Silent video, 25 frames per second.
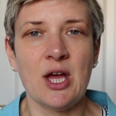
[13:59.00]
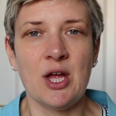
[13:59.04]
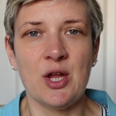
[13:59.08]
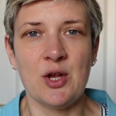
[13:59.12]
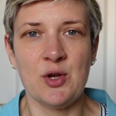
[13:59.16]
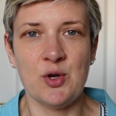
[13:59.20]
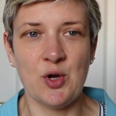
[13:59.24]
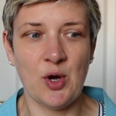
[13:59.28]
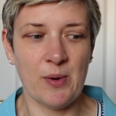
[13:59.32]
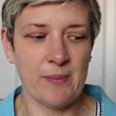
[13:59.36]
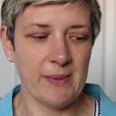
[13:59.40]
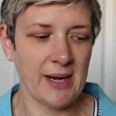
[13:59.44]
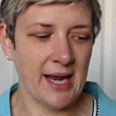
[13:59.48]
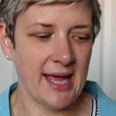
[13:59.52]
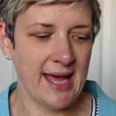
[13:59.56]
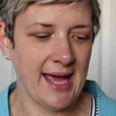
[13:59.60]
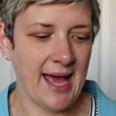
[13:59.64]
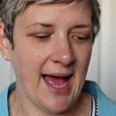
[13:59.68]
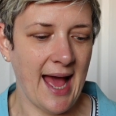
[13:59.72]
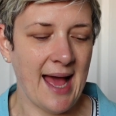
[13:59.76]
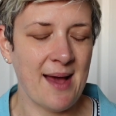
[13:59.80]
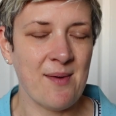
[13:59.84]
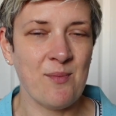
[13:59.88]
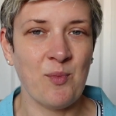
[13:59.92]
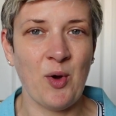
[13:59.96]
Normally
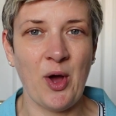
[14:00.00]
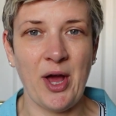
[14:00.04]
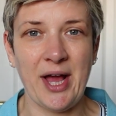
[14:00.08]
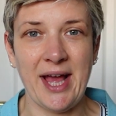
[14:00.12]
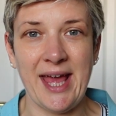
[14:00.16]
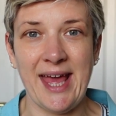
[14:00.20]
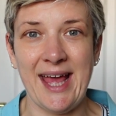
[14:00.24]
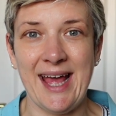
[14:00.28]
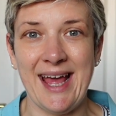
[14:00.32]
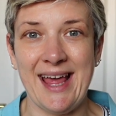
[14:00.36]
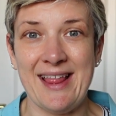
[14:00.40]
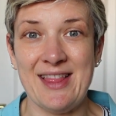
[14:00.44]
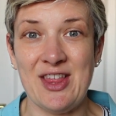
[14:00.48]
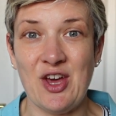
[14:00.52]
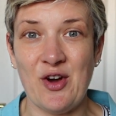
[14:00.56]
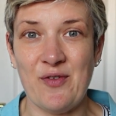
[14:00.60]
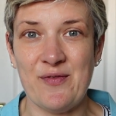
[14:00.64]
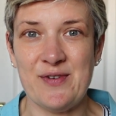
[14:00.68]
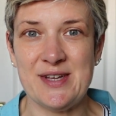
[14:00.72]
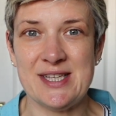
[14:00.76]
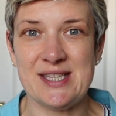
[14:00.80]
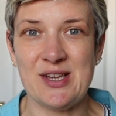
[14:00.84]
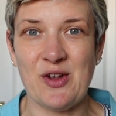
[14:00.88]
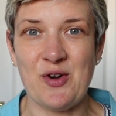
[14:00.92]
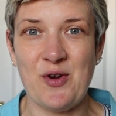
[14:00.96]
I'm working in the
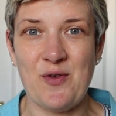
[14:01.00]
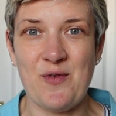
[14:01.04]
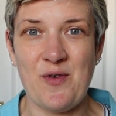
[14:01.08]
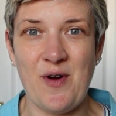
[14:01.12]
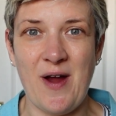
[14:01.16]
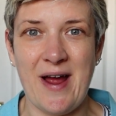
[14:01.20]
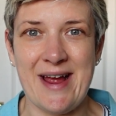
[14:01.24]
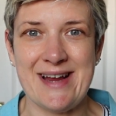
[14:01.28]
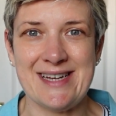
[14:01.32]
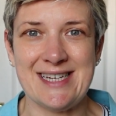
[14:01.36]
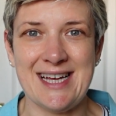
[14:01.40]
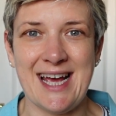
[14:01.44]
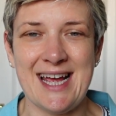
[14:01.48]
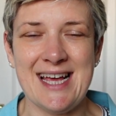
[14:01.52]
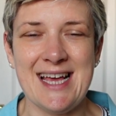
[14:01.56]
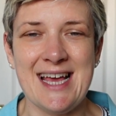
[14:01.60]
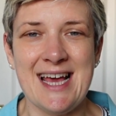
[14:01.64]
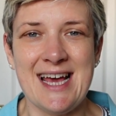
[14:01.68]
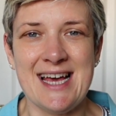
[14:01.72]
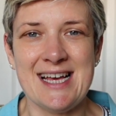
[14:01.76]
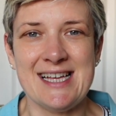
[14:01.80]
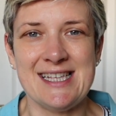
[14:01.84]
office on a Friday,